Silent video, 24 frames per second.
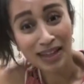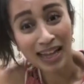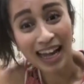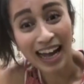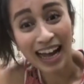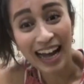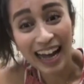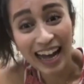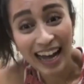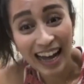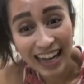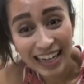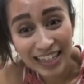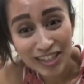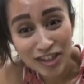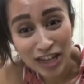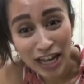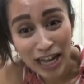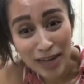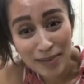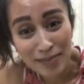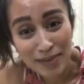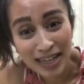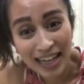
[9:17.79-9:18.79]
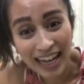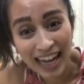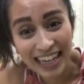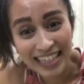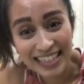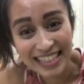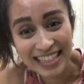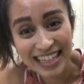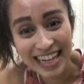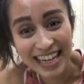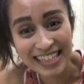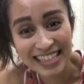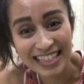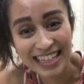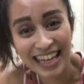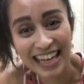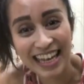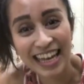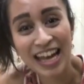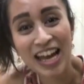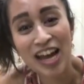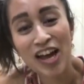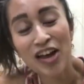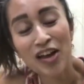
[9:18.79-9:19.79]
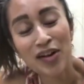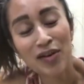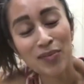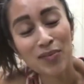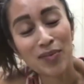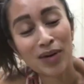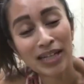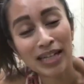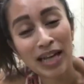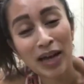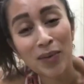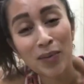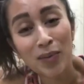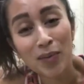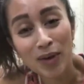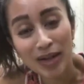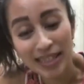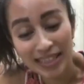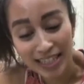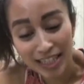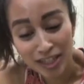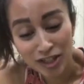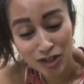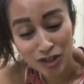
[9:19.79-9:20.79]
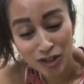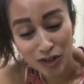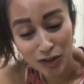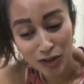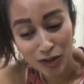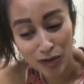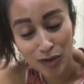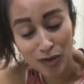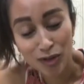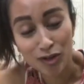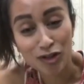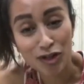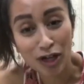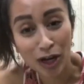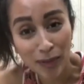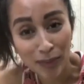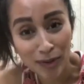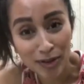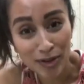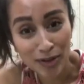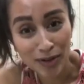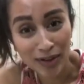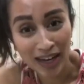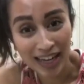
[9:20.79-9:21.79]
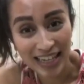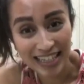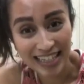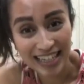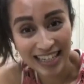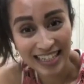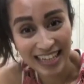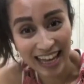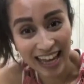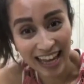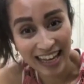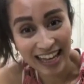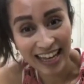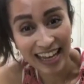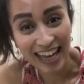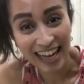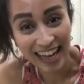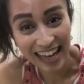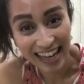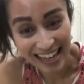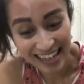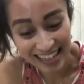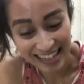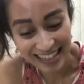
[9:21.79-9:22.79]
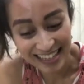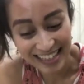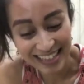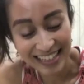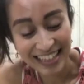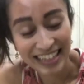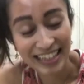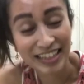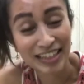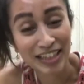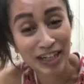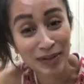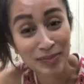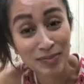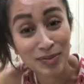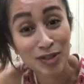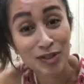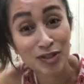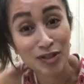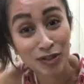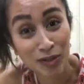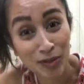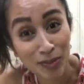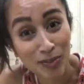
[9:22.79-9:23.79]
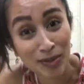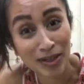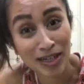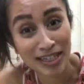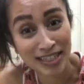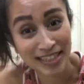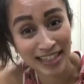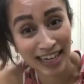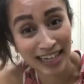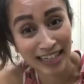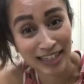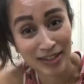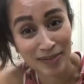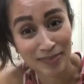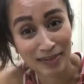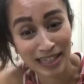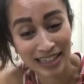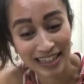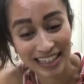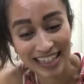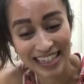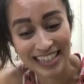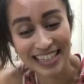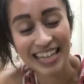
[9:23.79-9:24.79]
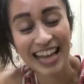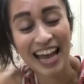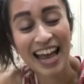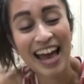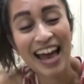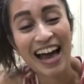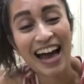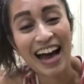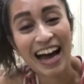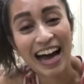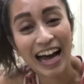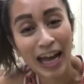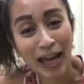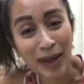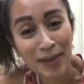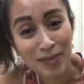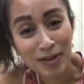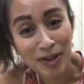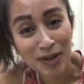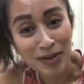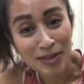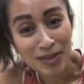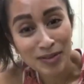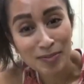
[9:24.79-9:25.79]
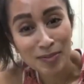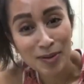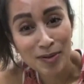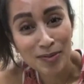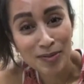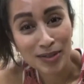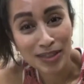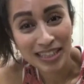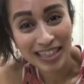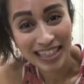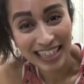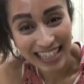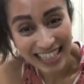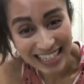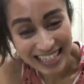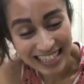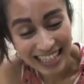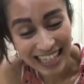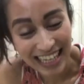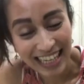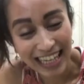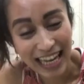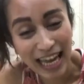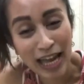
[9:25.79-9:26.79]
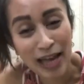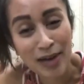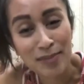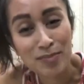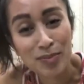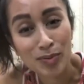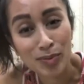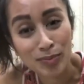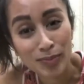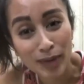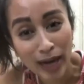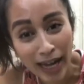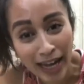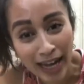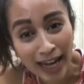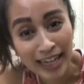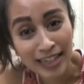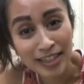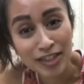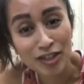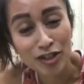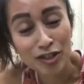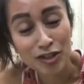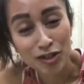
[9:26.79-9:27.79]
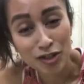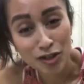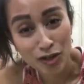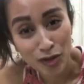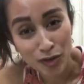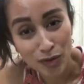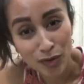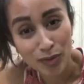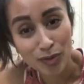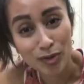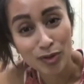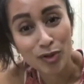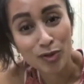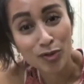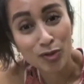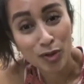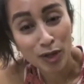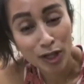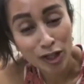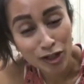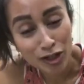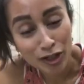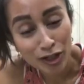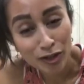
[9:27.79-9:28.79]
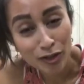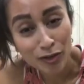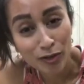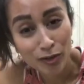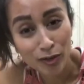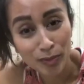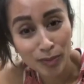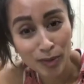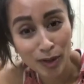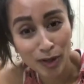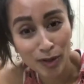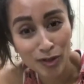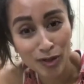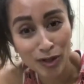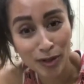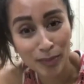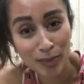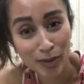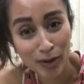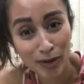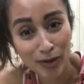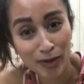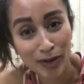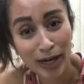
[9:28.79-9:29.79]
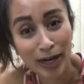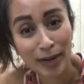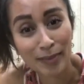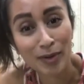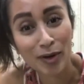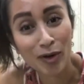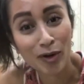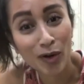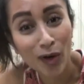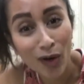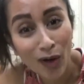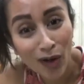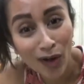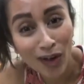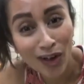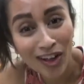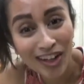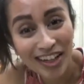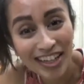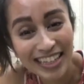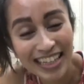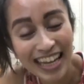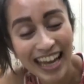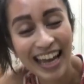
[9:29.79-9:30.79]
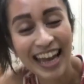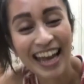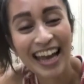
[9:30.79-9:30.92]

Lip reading: hi Jamie, hi Stacy. What I wanted to share with you guys today is, I'm super excited about this. I am going to be releasing a brand new nutrition group coaching program called